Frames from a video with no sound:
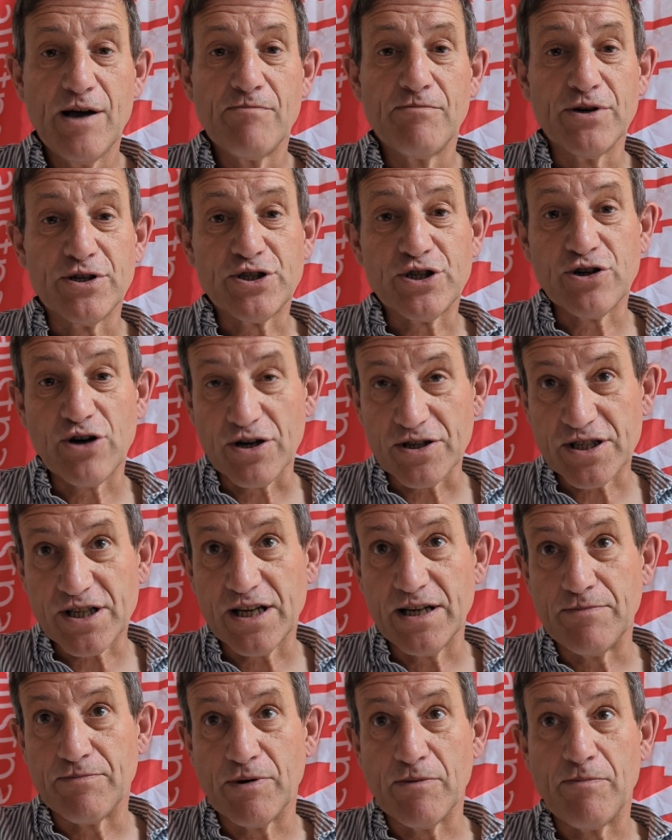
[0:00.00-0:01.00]
But
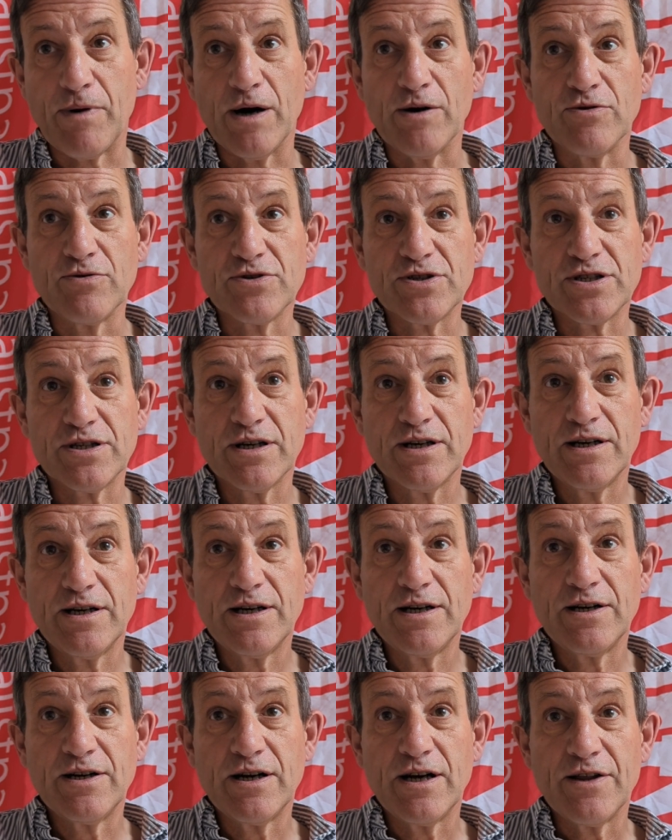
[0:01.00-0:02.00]
Trotsky proposed
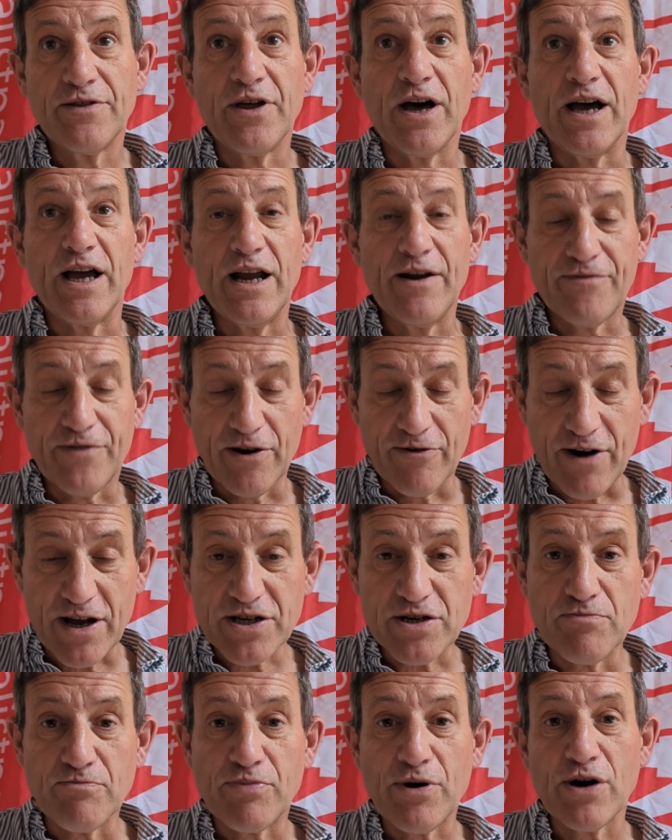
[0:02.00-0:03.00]
that if the
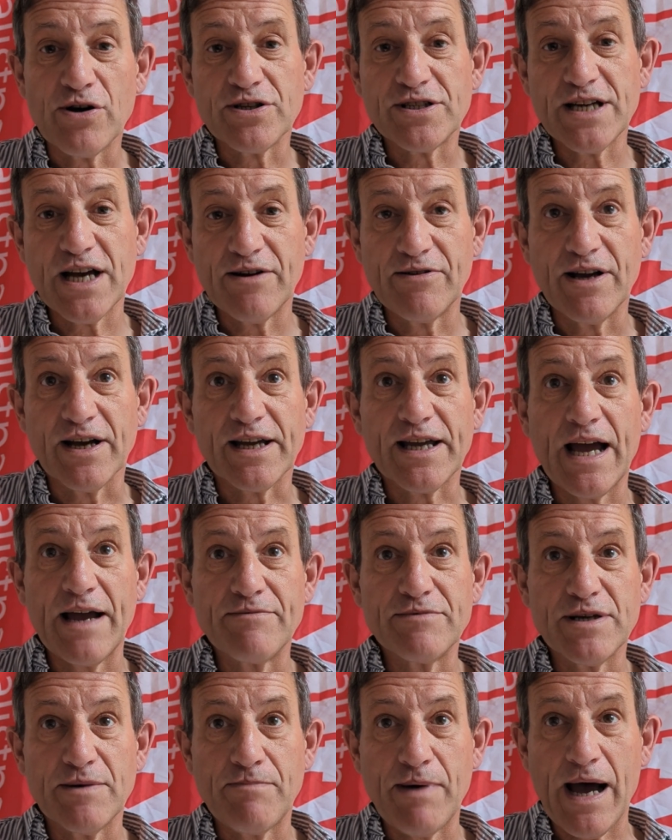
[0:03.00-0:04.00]
Russian proletariat
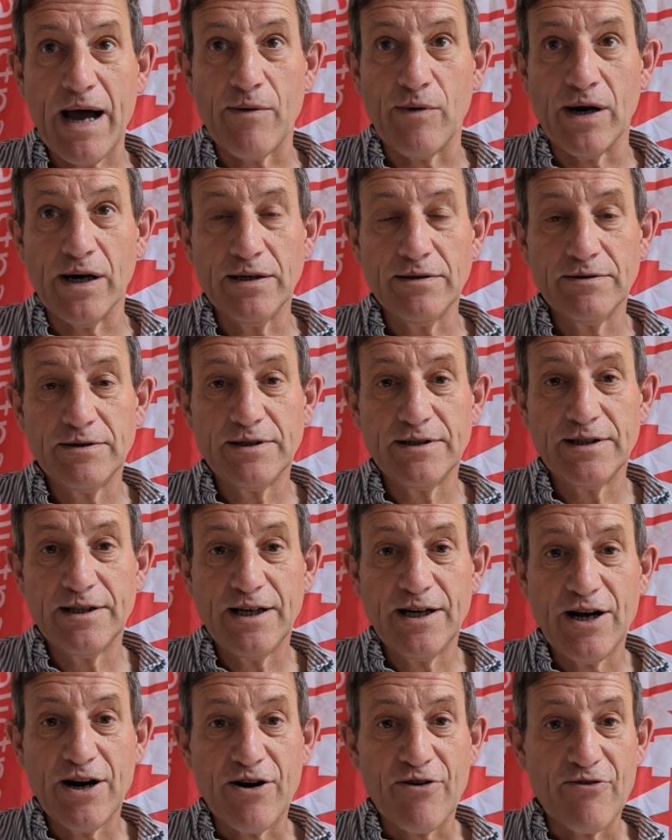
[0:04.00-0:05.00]
came to power,
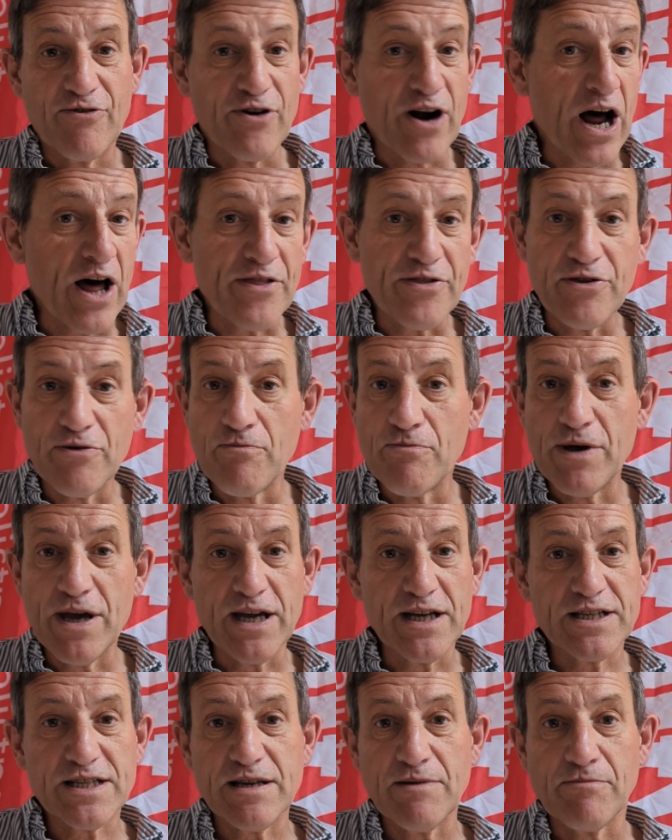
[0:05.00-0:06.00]
rather than
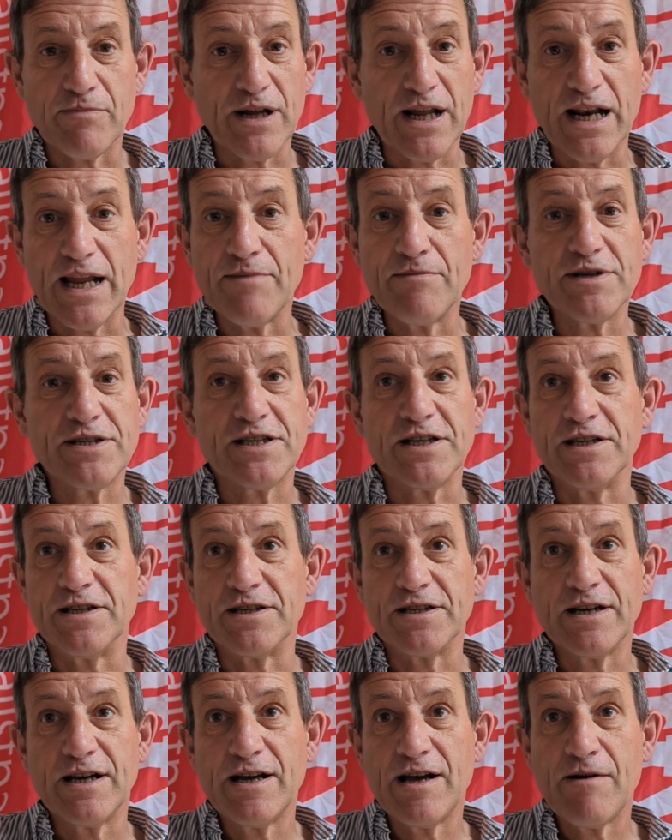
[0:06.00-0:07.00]
being simply
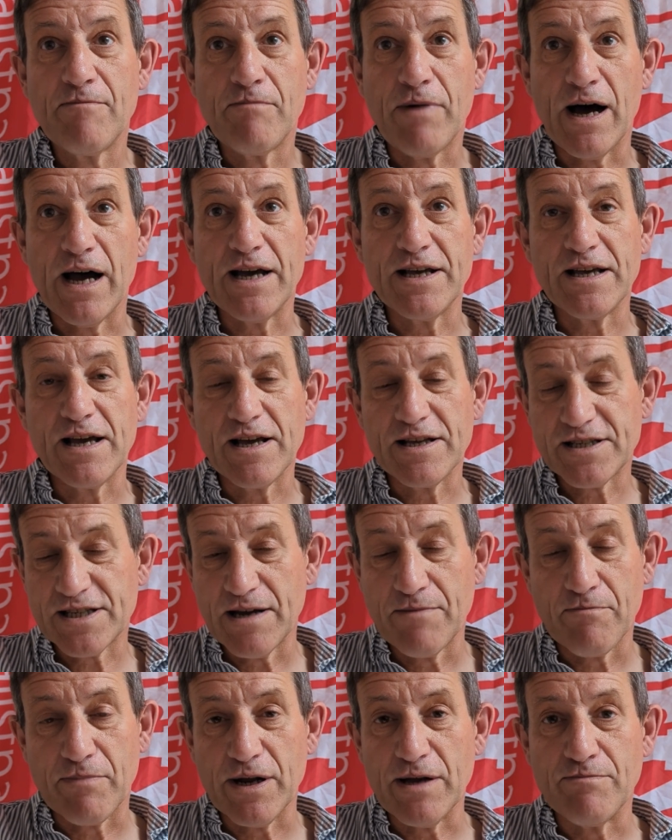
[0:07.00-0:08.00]
limited by
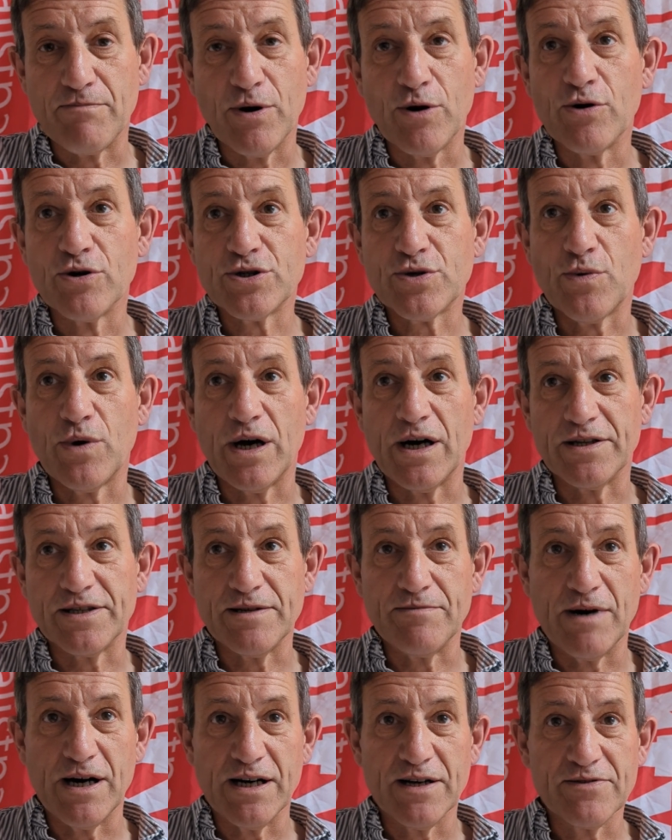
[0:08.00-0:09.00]
simply bourgeois
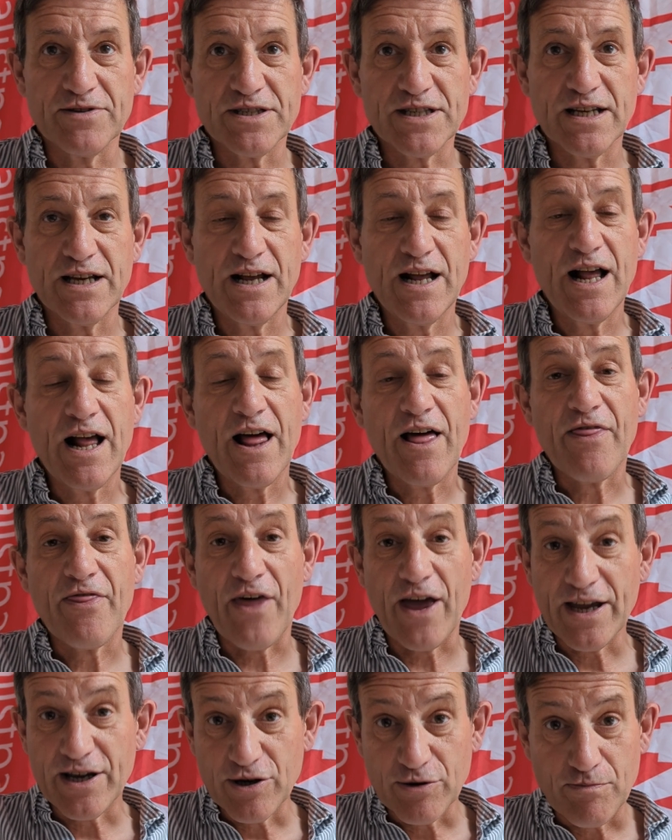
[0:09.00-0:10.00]
demands,
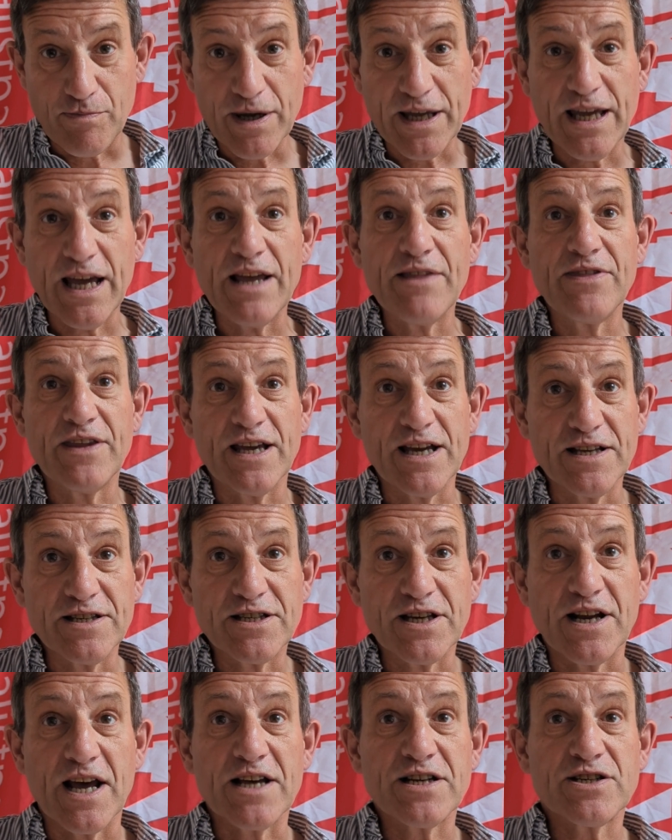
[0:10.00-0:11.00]
they could begin the
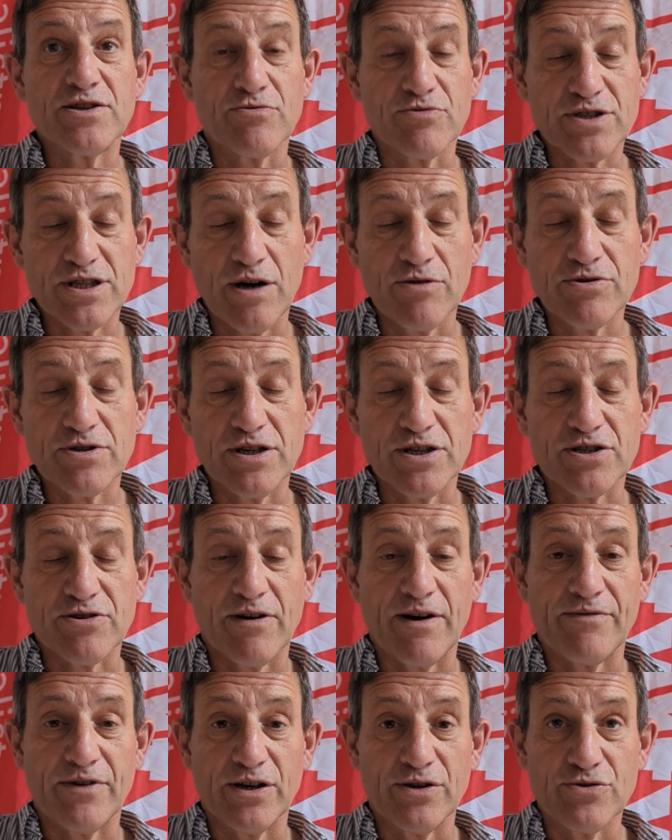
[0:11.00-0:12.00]
international socialist
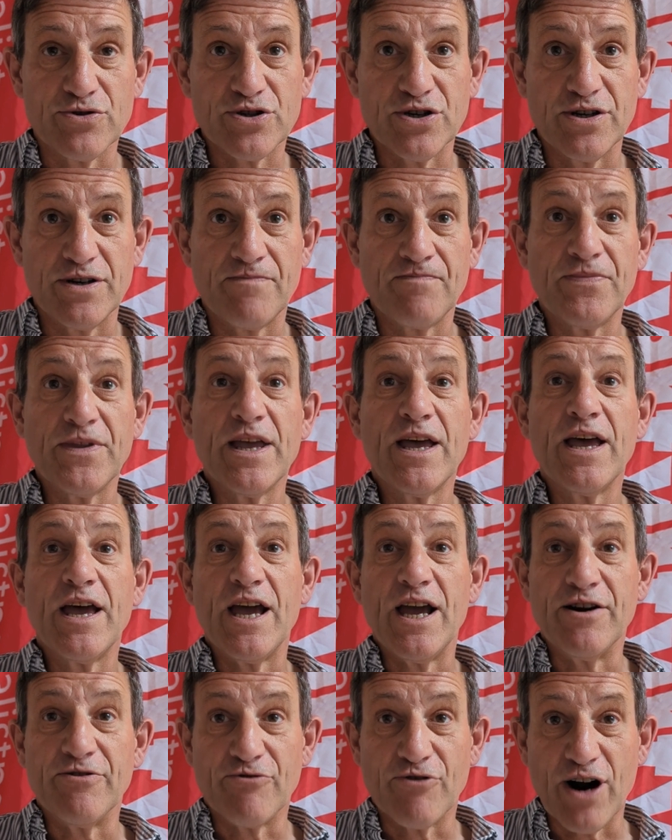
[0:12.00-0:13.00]
revolution
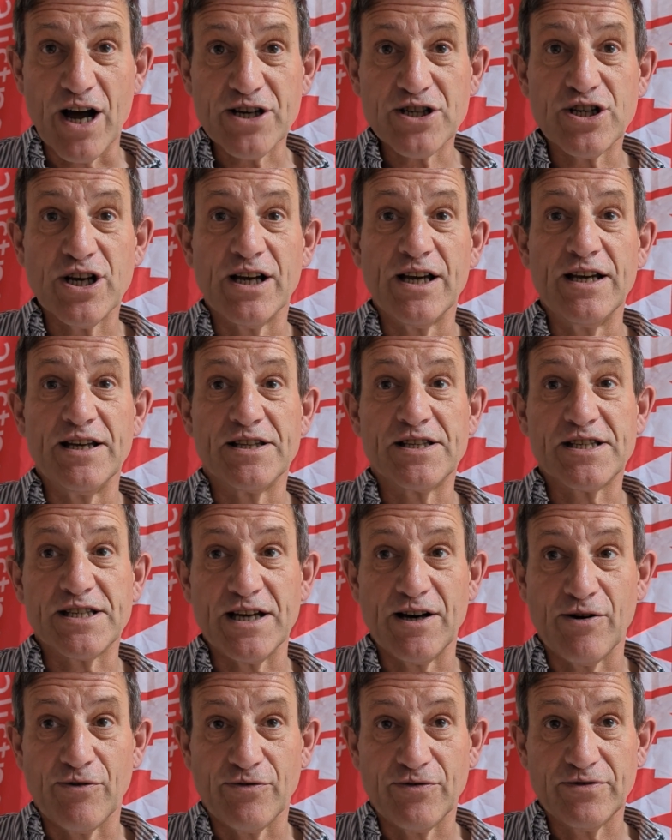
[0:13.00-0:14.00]
in Russia
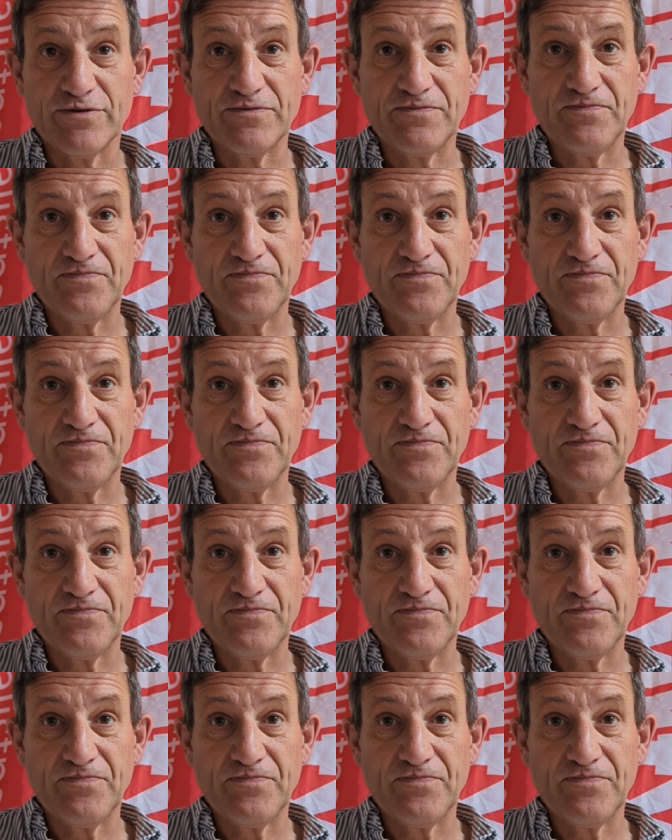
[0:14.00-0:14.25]
itself.